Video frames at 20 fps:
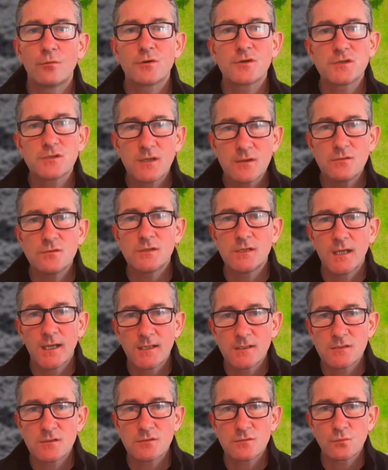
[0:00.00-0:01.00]

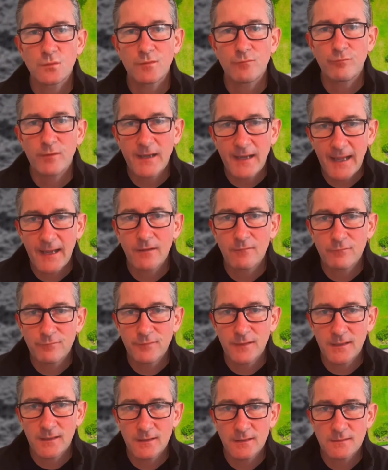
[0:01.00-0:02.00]
associations with renowned
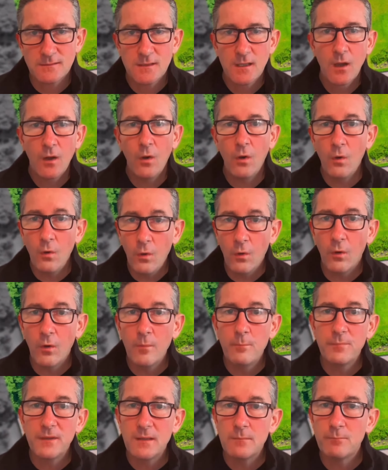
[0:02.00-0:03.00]
figures,
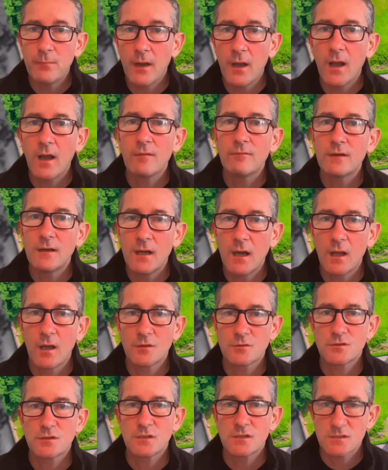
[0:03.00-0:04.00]
or being part of a
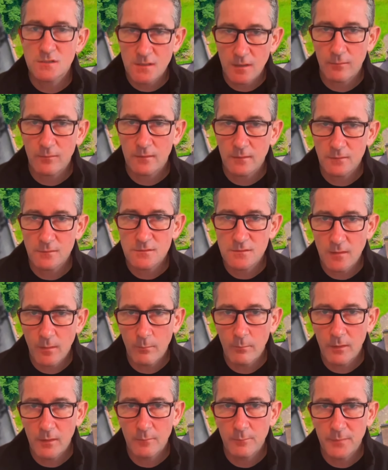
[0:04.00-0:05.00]
larger historical
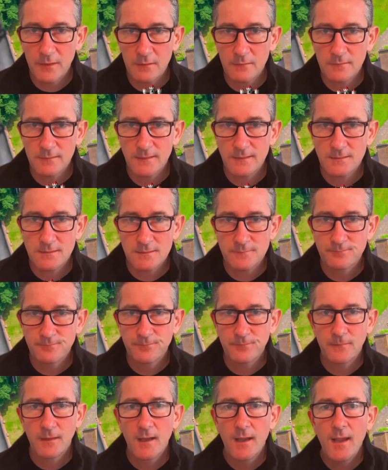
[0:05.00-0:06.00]
ensemble of buildings.
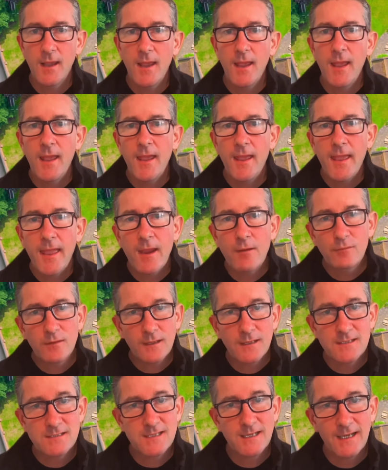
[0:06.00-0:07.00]
Here are the
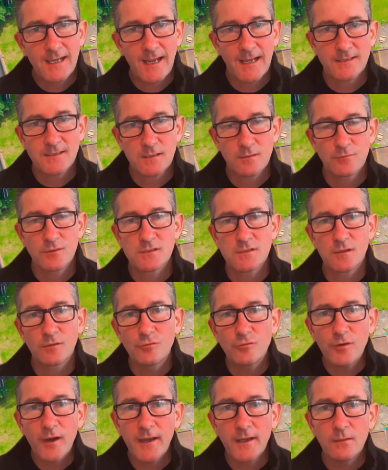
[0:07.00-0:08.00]
listing categories. So
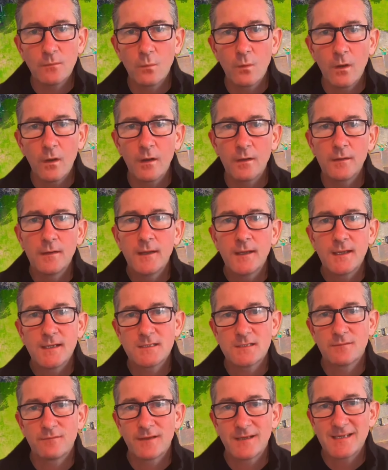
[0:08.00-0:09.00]
grade 1
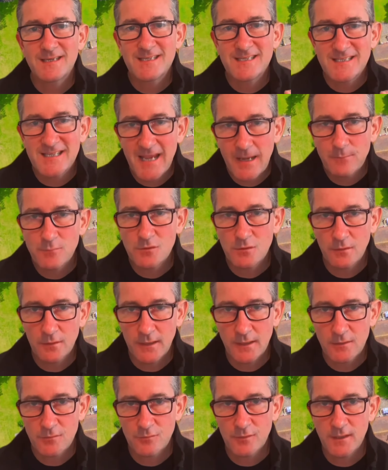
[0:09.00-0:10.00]
is of exceptional
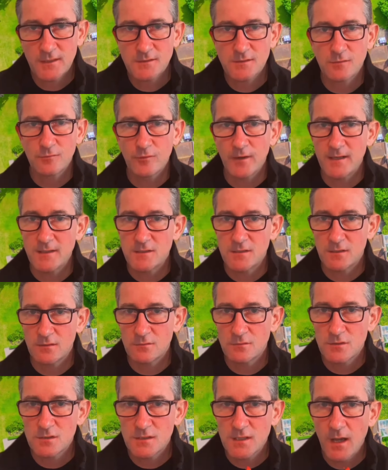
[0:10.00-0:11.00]
interest, grade 2
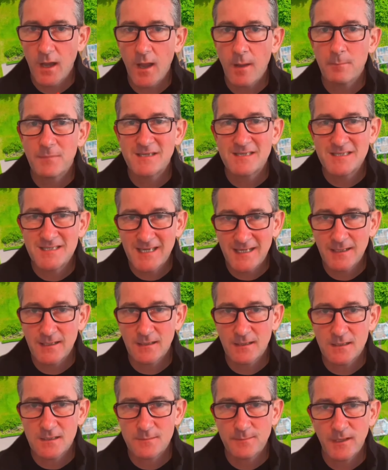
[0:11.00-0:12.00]
star,
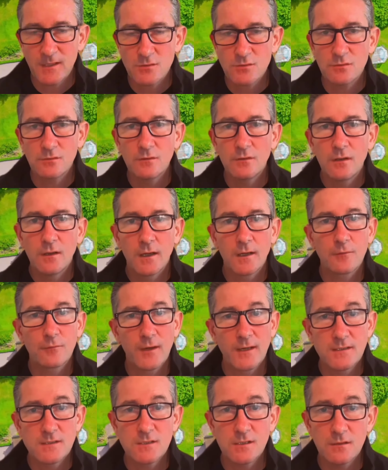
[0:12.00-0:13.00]
particularly special, and
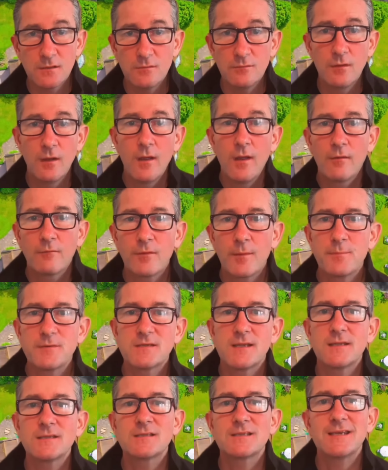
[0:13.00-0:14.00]
grade 2
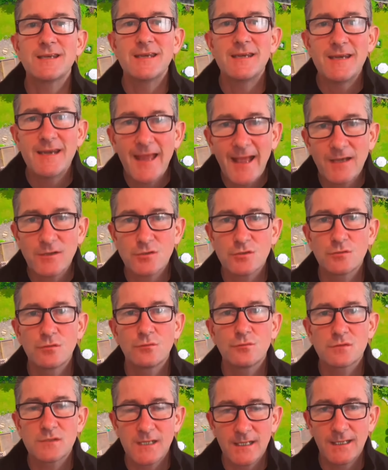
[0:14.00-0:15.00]
represents
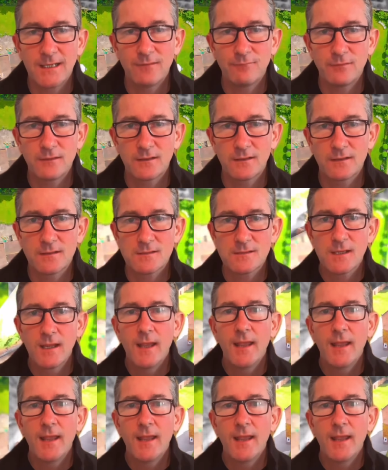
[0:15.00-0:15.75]
national significance.